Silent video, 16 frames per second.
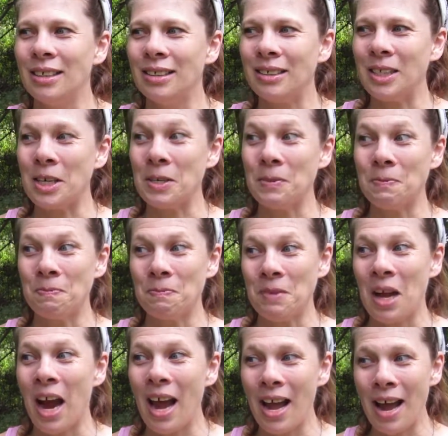So
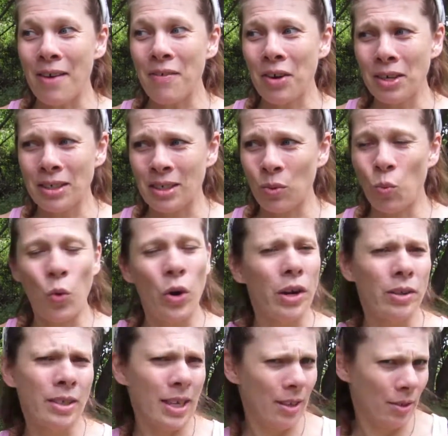I have heard some
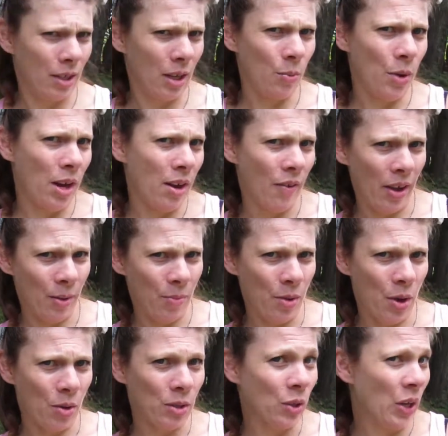weird sounds come out of him
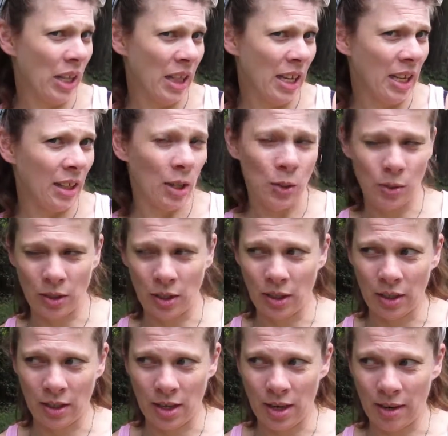though. So I think those
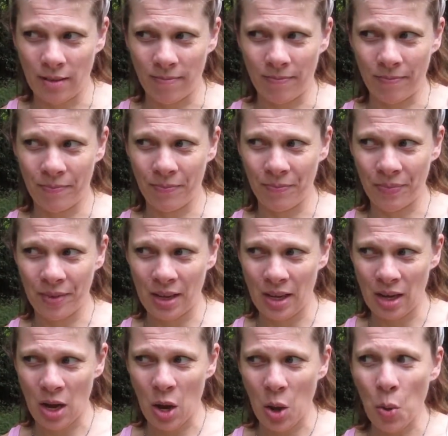are
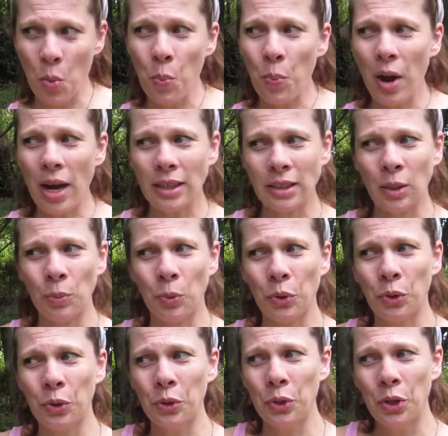
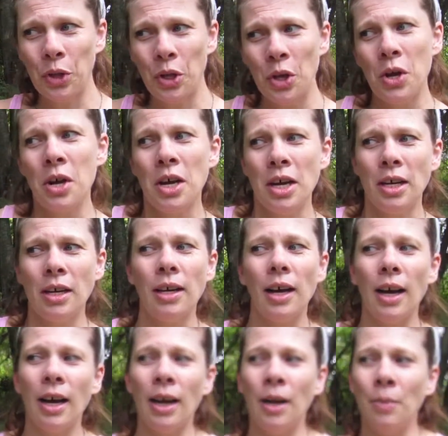possible
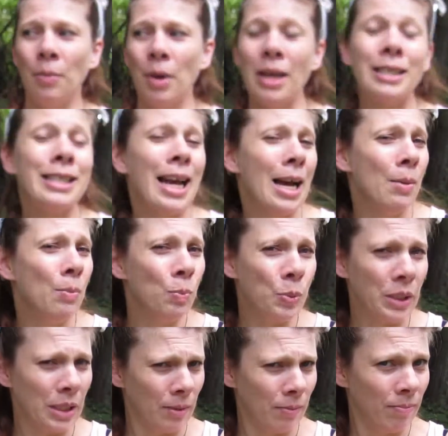
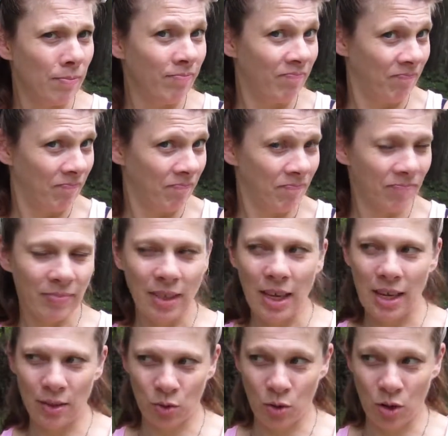attempts
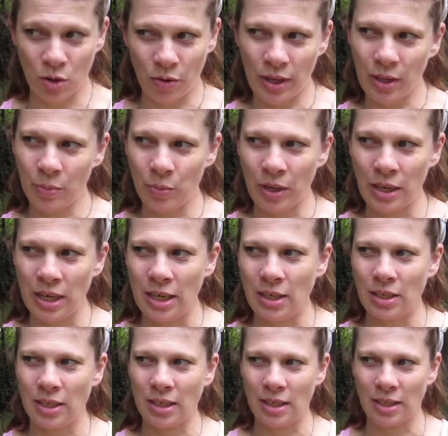at crowing, but he
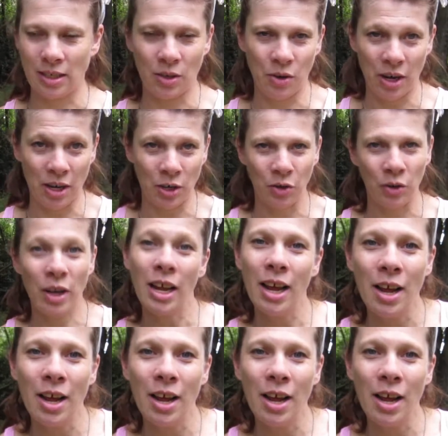just doesn't know how to do it.